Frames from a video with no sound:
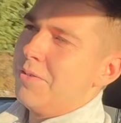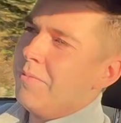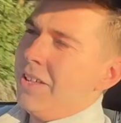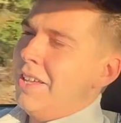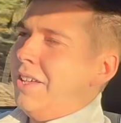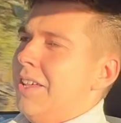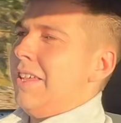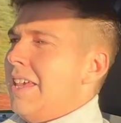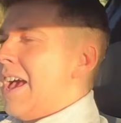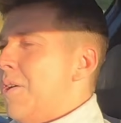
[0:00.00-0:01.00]
and
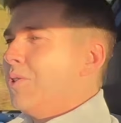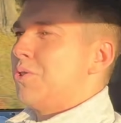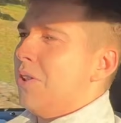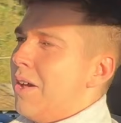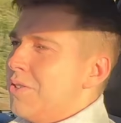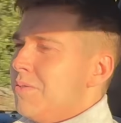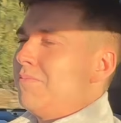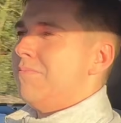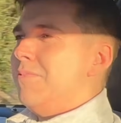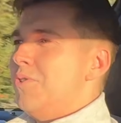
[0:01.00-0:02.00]
yeah, I always thought that was
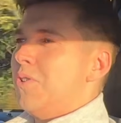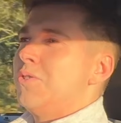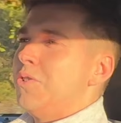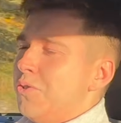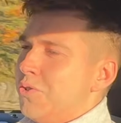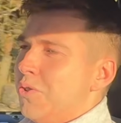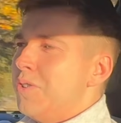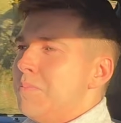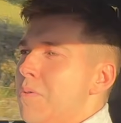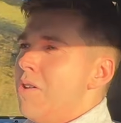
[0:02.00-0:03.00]
not a good
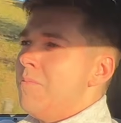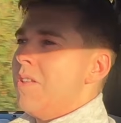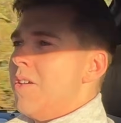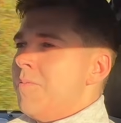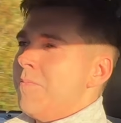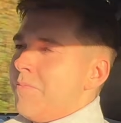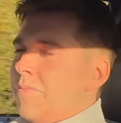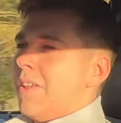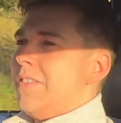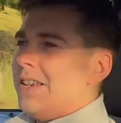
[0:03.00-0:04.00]
choice. But
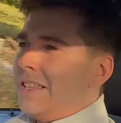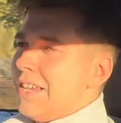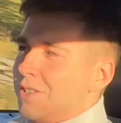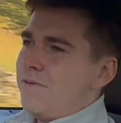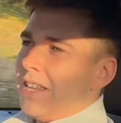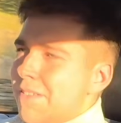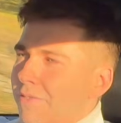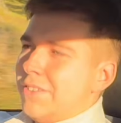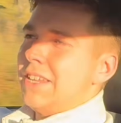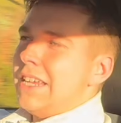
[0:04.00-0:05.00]
these things have
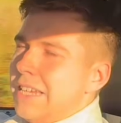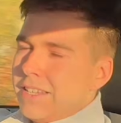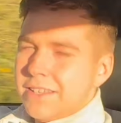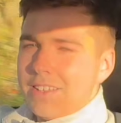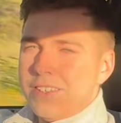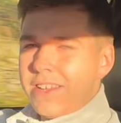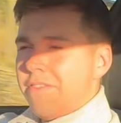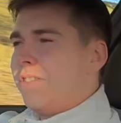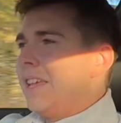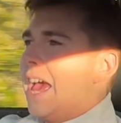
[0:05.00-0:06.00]
definitely
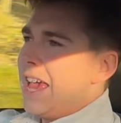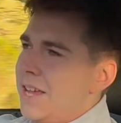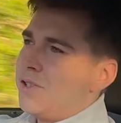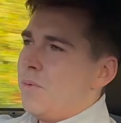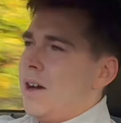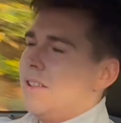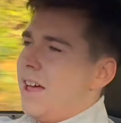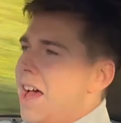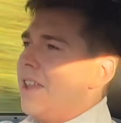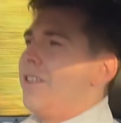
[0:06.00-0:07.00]
aged well,
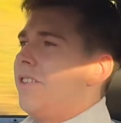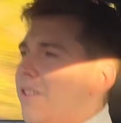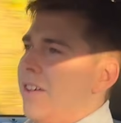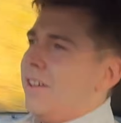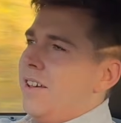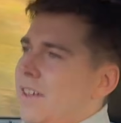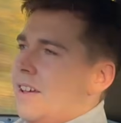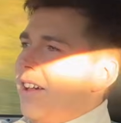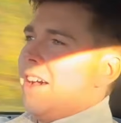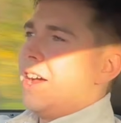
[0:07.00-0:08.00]
and
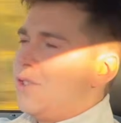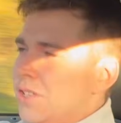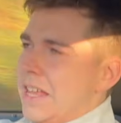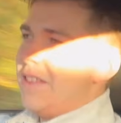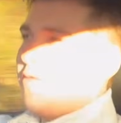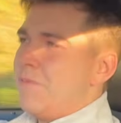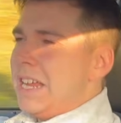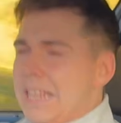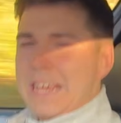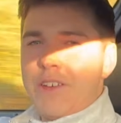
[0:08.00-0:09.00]
I just think they're
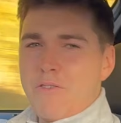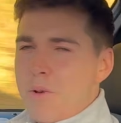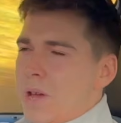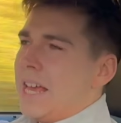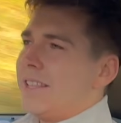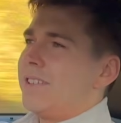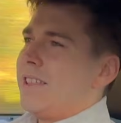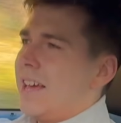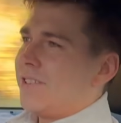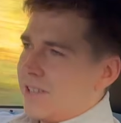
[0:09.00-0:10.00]
really growing into
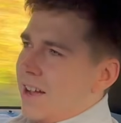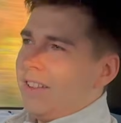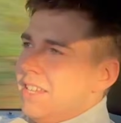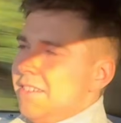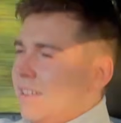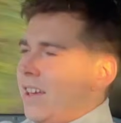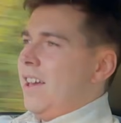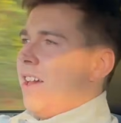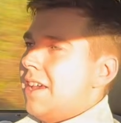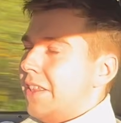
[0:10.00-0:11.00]
their styling.
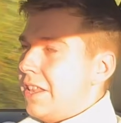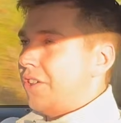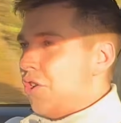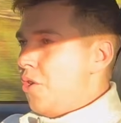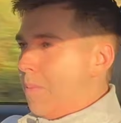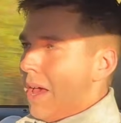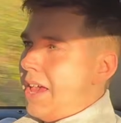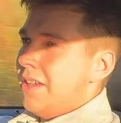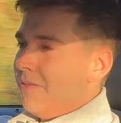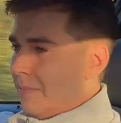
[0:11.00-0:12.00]
I think the
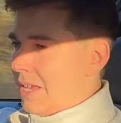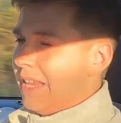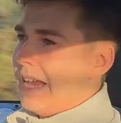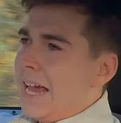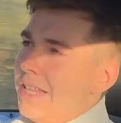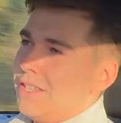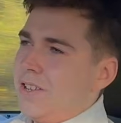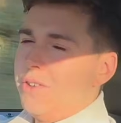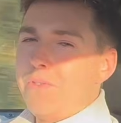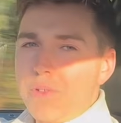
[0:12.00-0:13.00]
coupe, being the
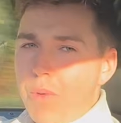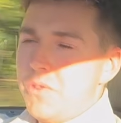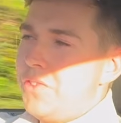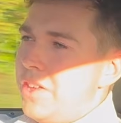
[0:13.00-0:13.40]
E82 of the 1